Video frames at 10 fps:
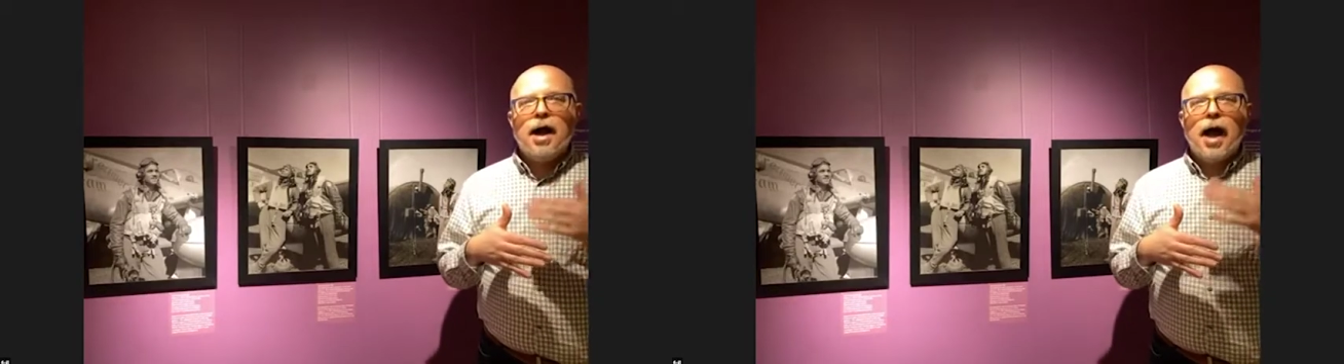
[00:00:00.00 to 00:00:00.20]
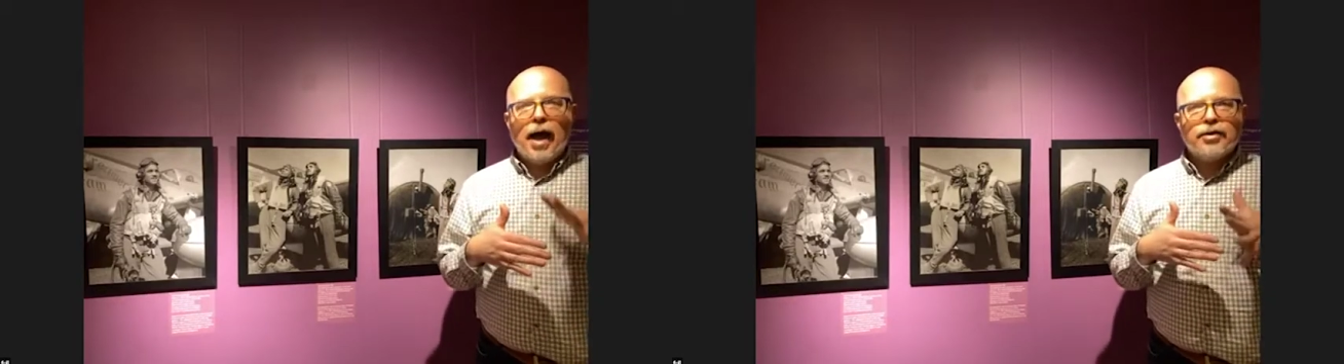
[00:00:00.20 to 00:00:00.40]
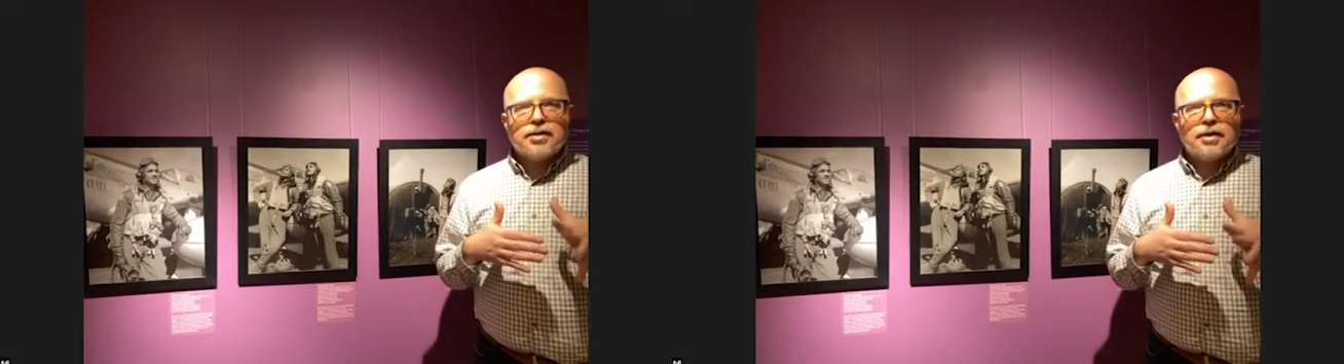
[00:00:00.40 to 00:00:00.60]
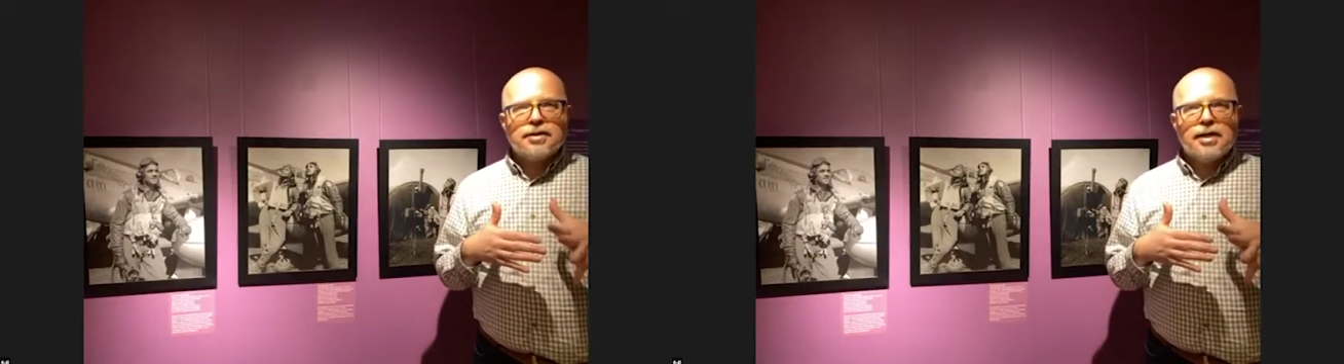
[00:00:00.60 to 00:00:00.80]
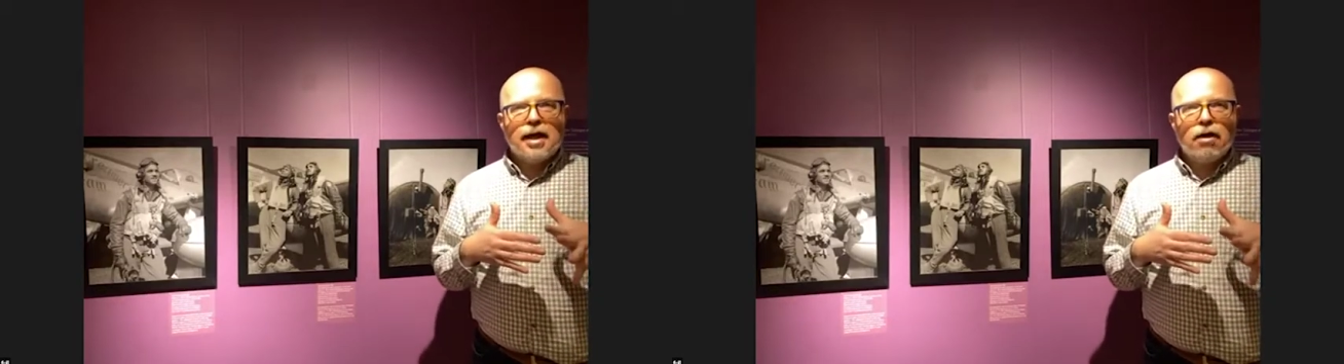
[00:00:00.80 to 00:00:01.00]
at the
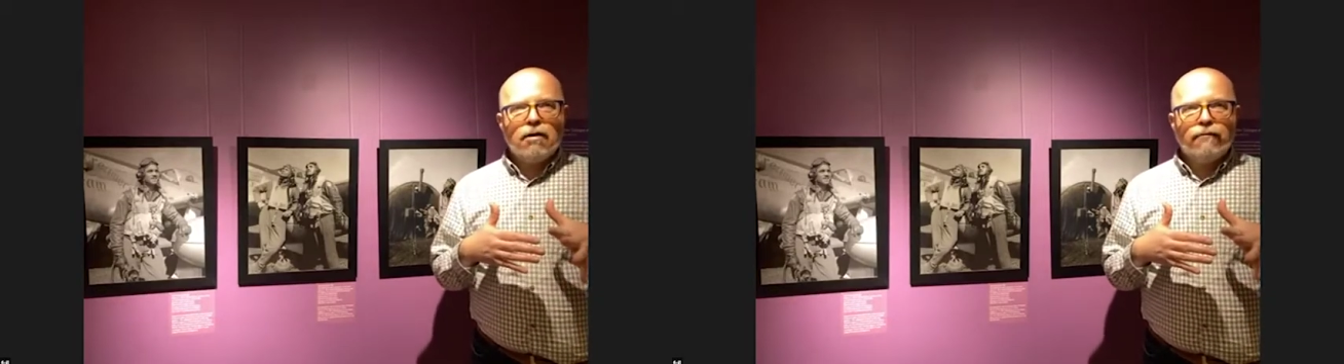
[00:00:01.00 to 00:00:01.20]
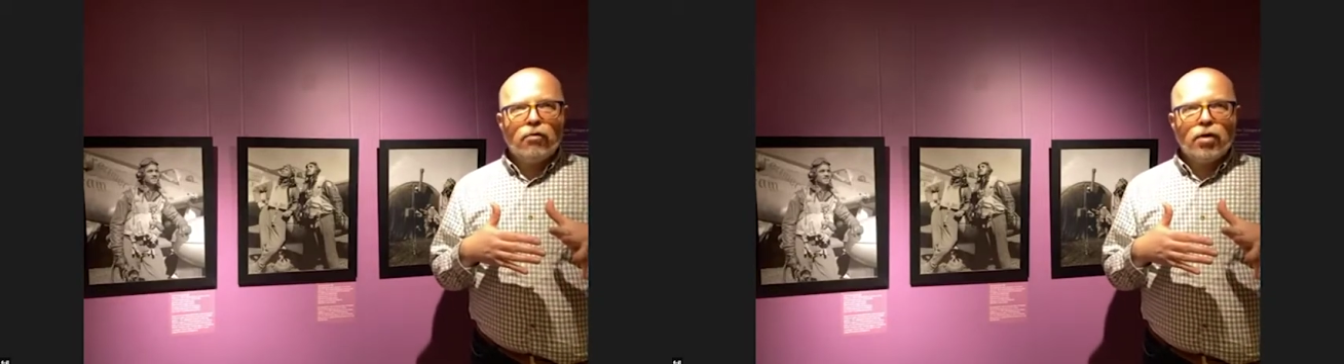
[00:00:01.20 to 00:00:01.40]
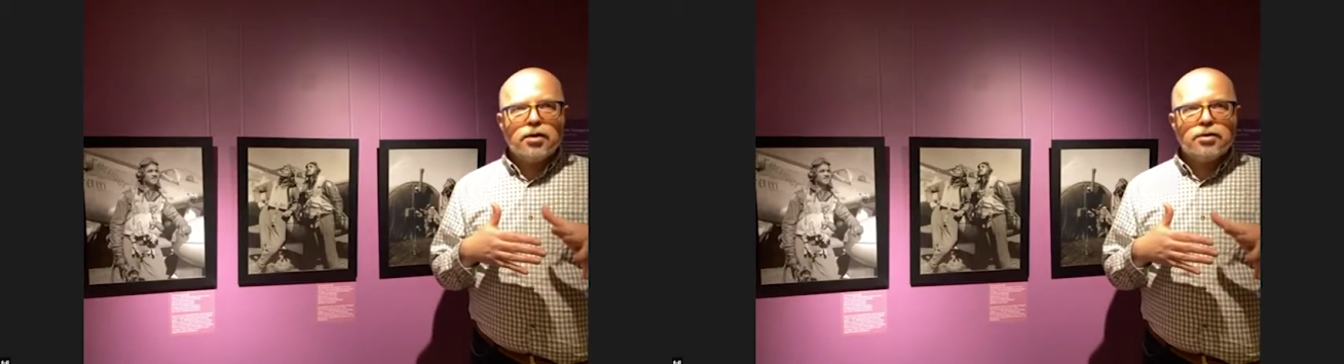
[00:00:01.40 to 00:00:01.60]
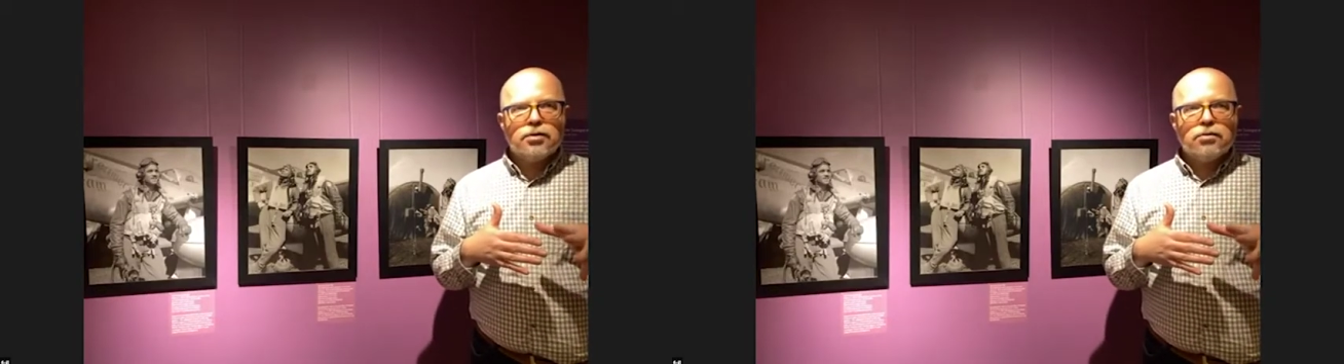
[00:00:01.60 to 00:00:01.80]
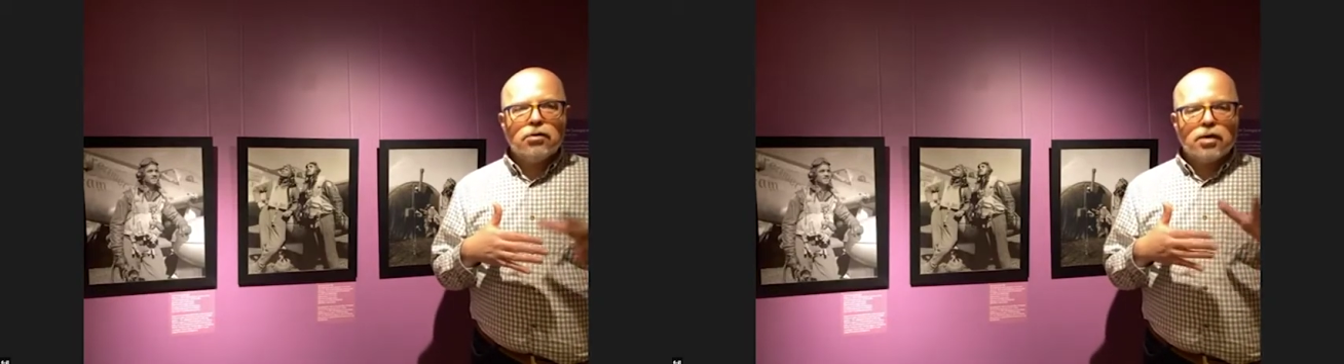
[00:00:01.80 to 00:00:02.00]
Tuskegee Air Force,
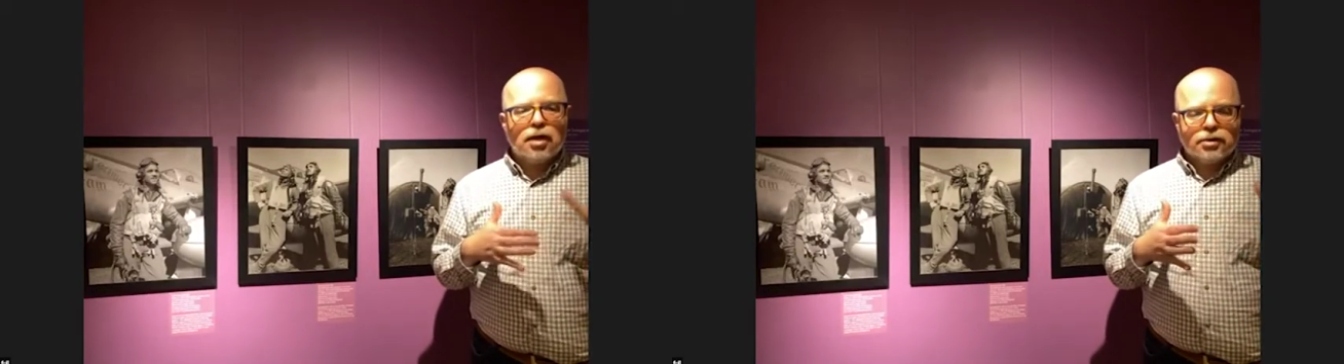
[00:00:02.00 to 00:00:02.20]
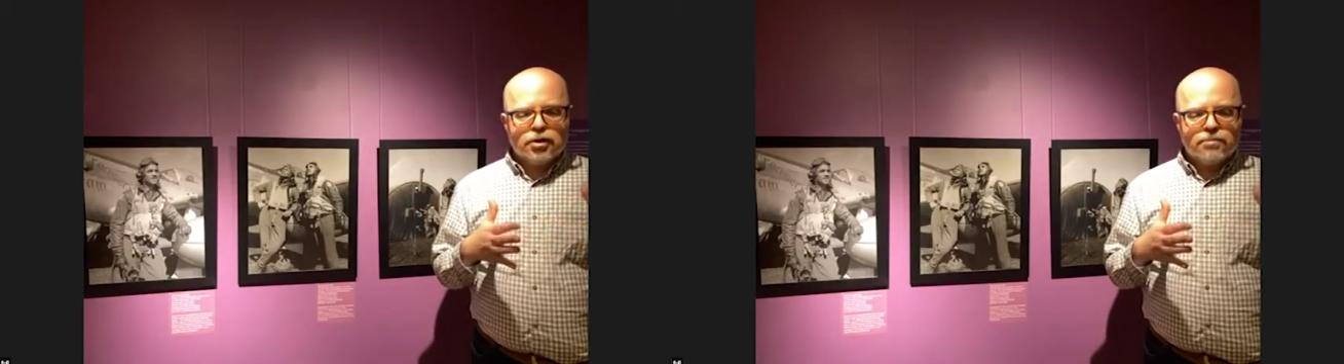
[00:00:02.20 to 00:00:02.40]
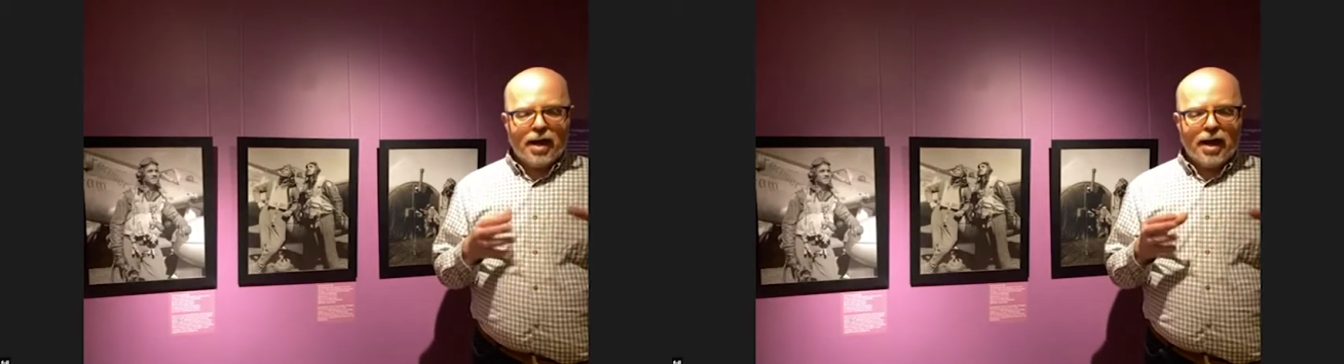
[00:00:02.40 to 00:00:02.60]
or excuse me,